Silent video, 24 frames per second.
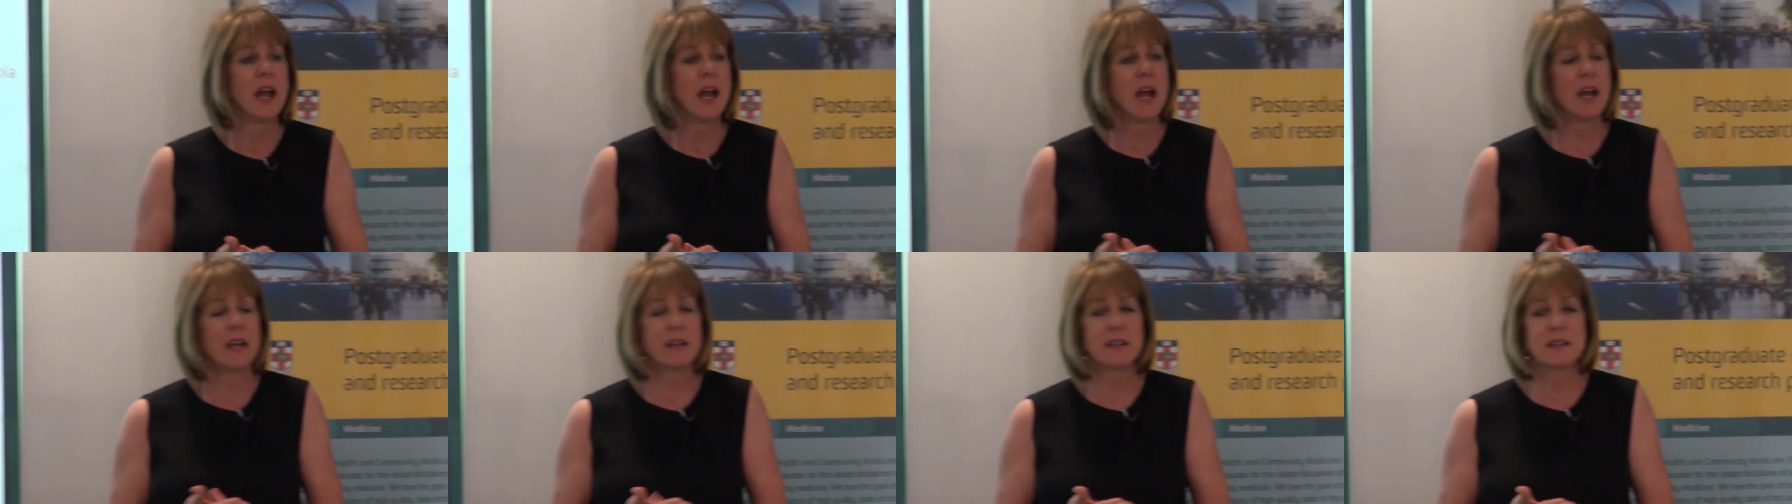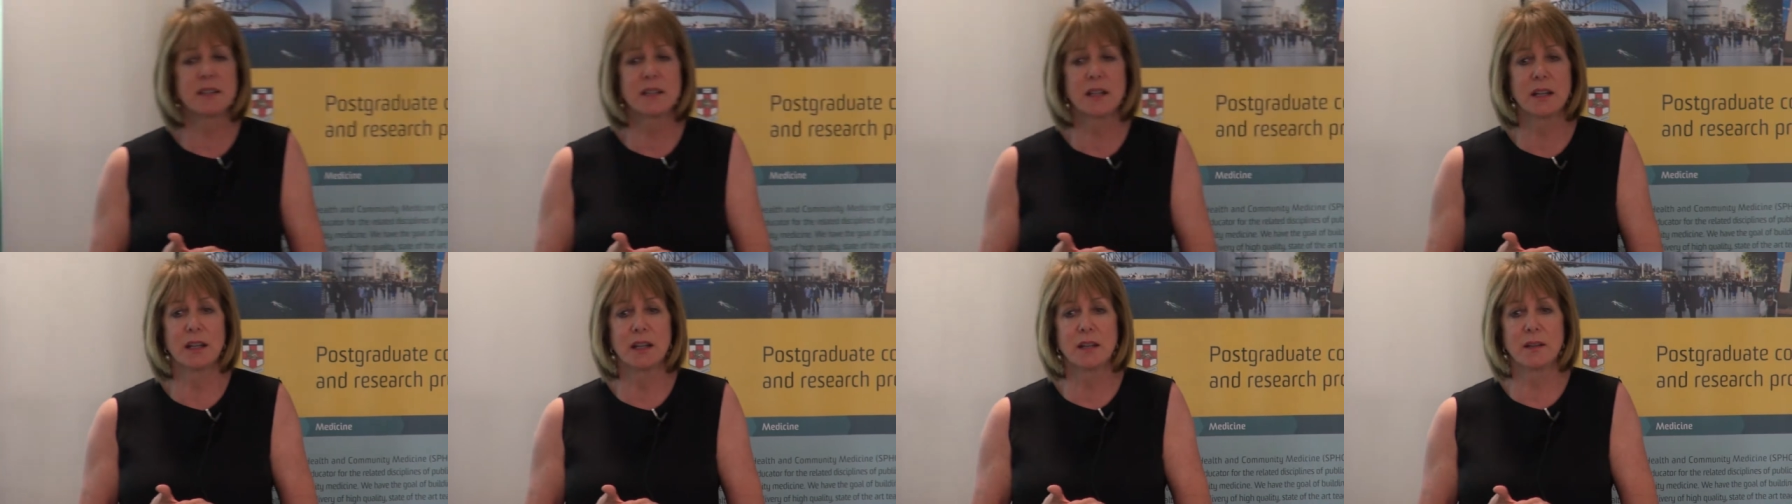
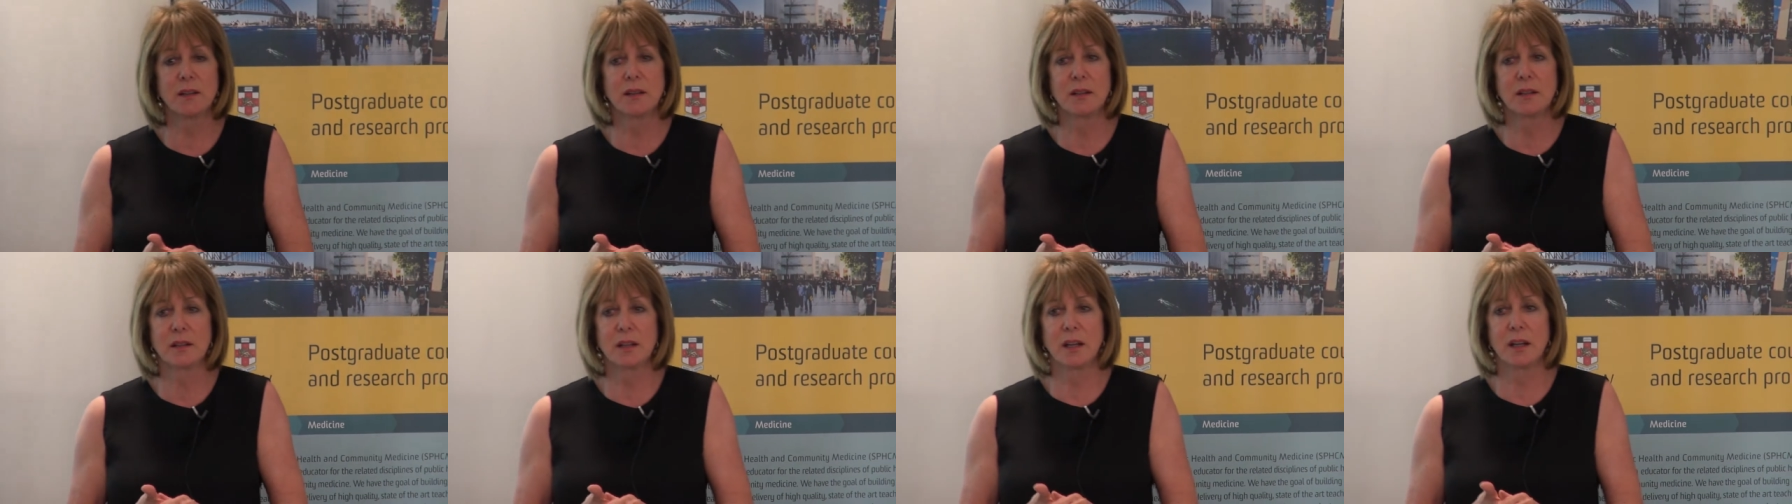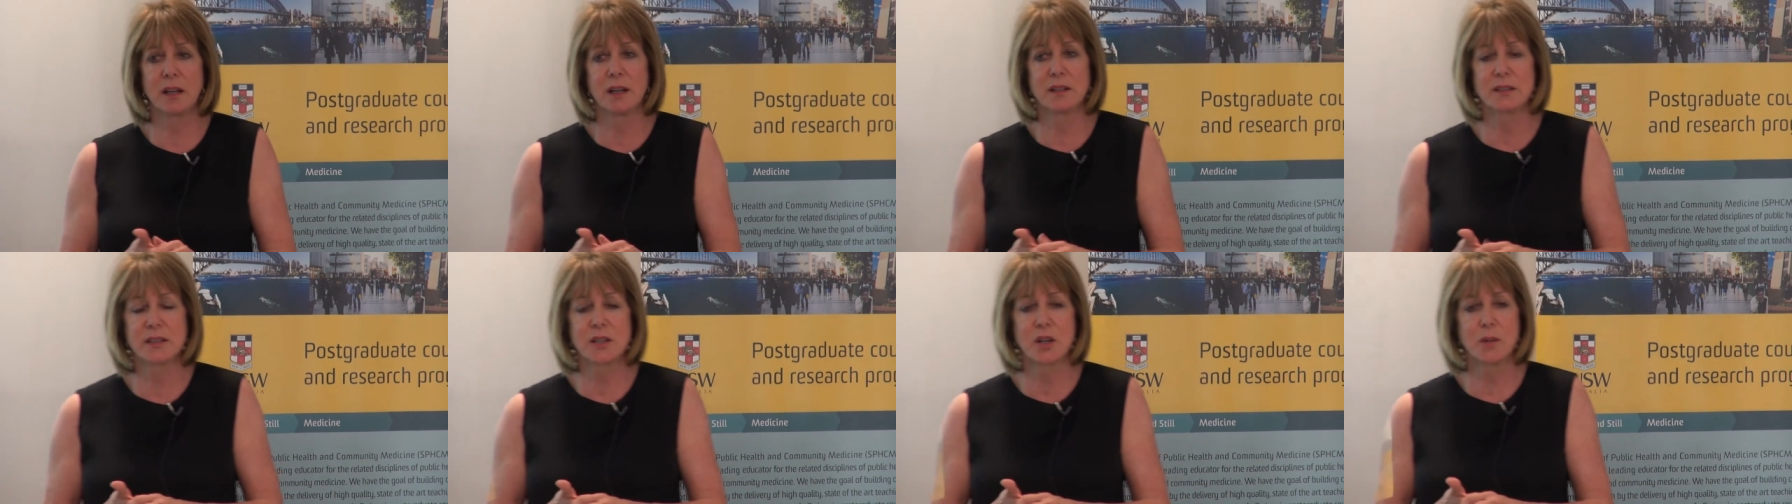And uh,
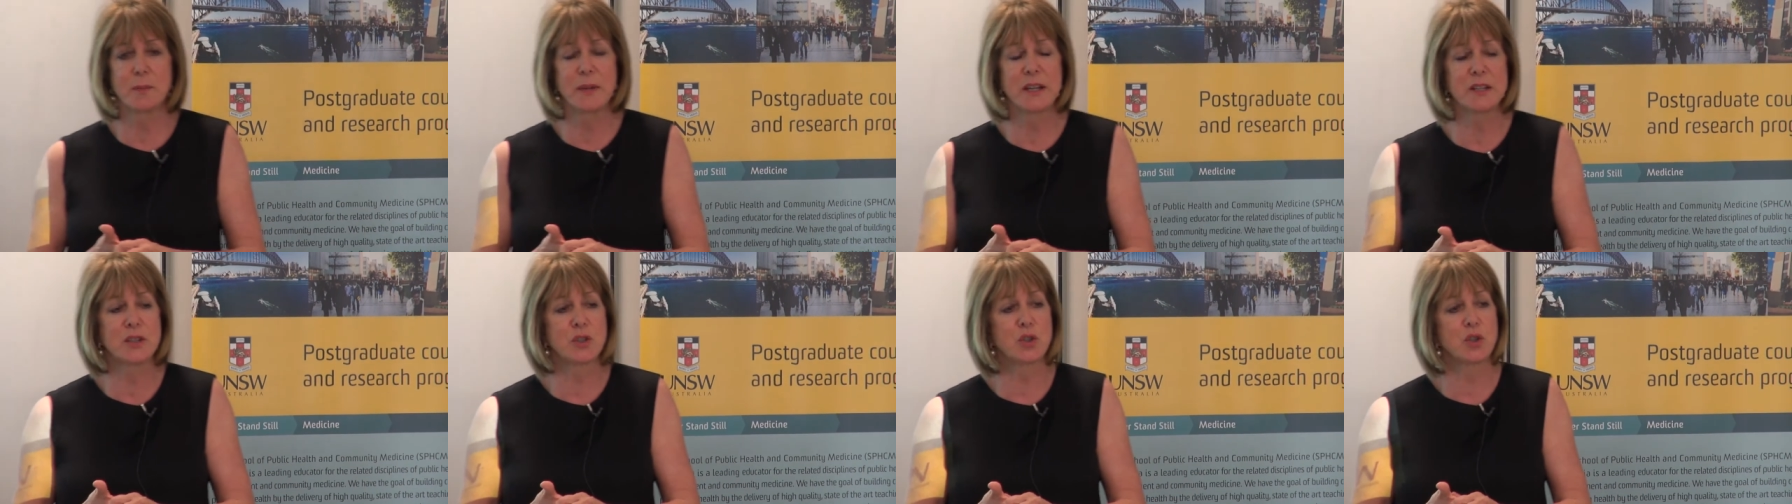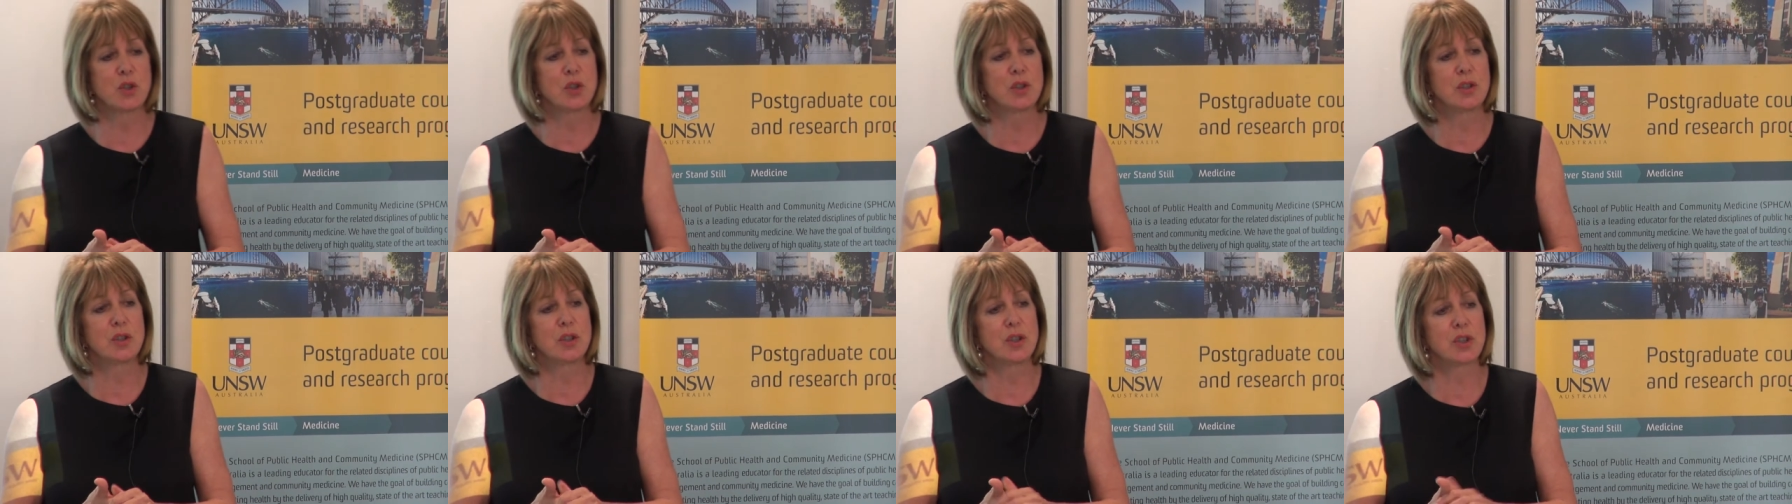uh, so my
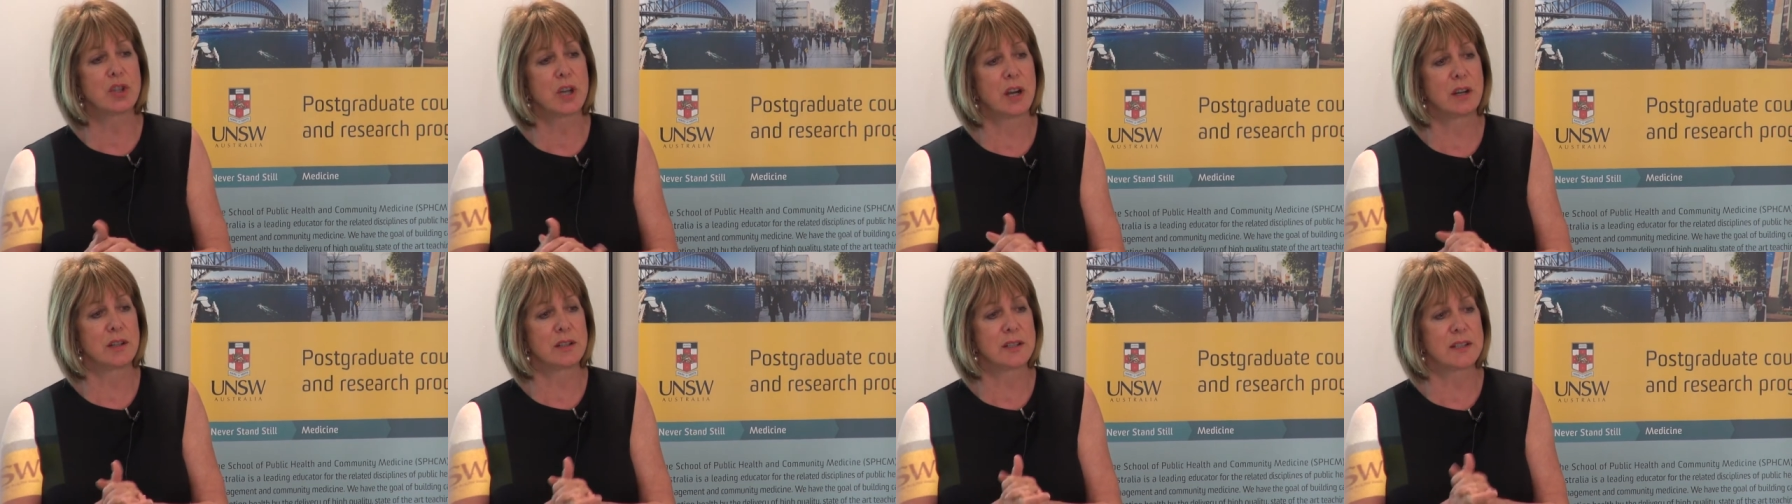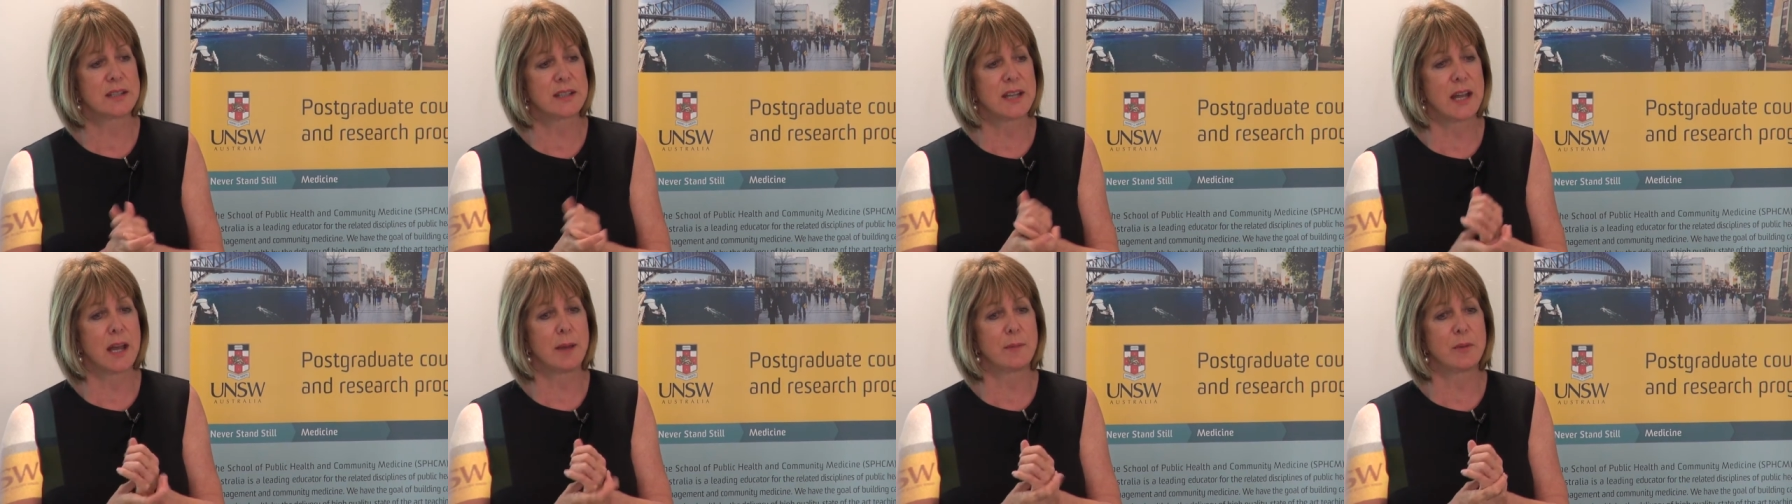student Sharon
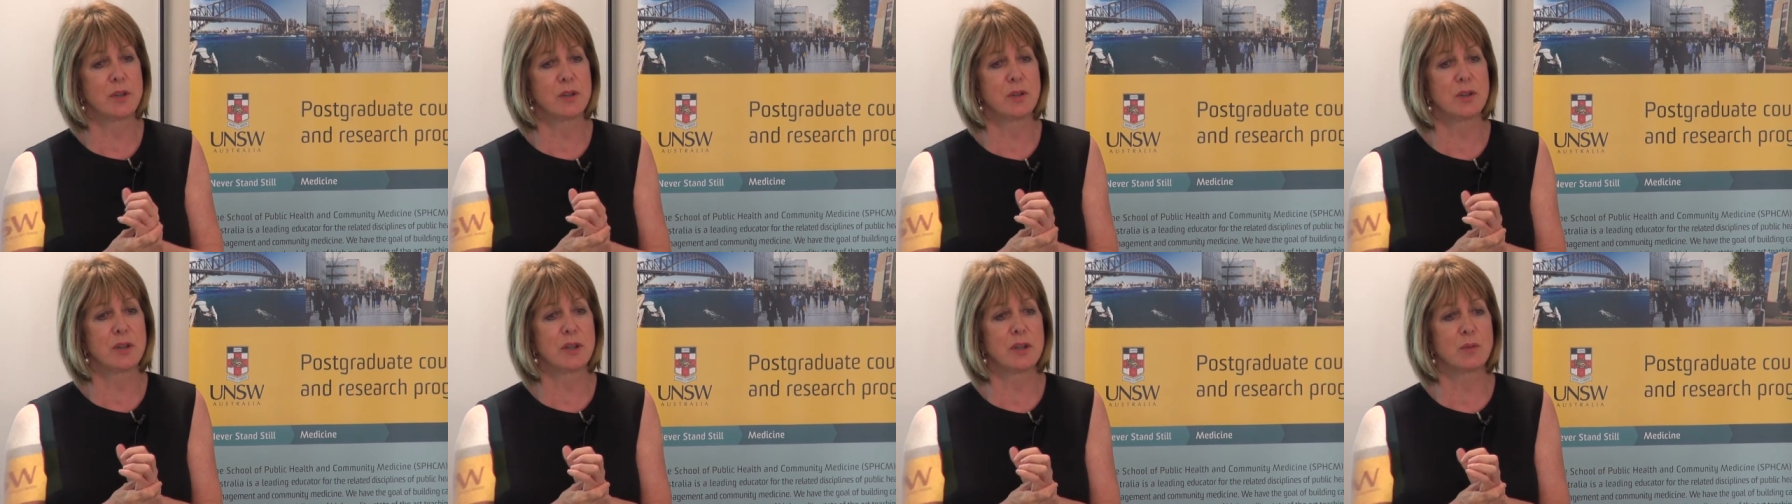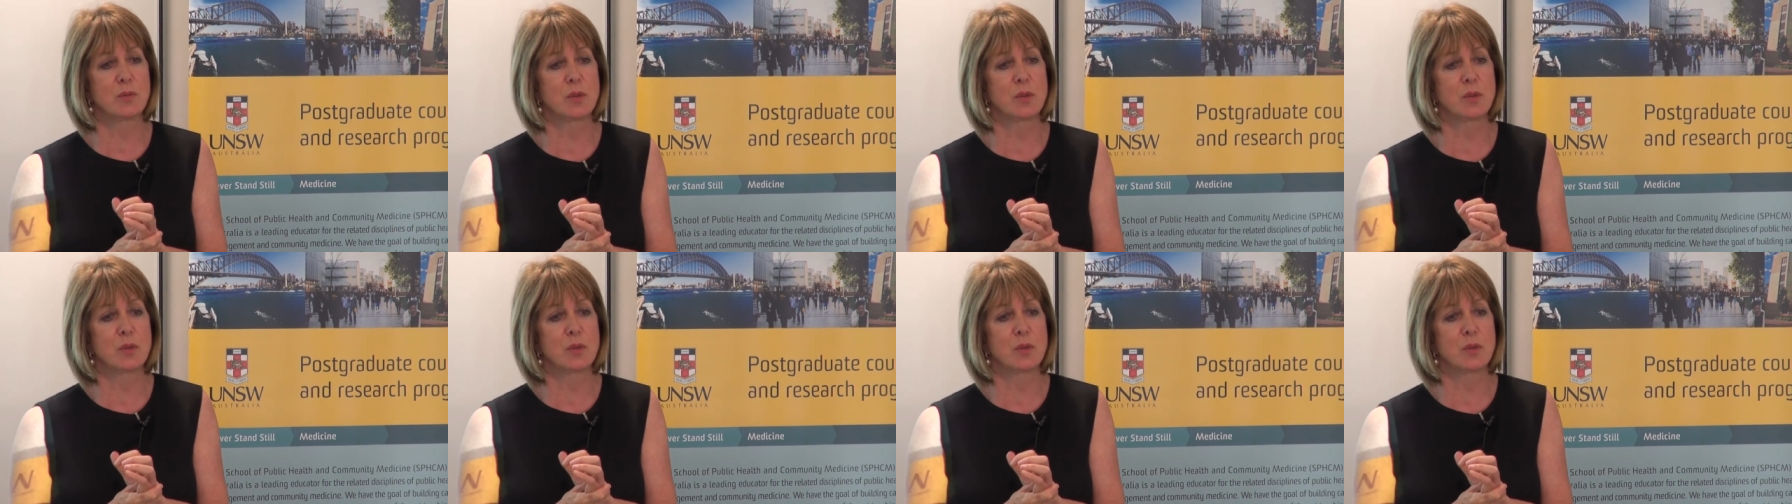Salmon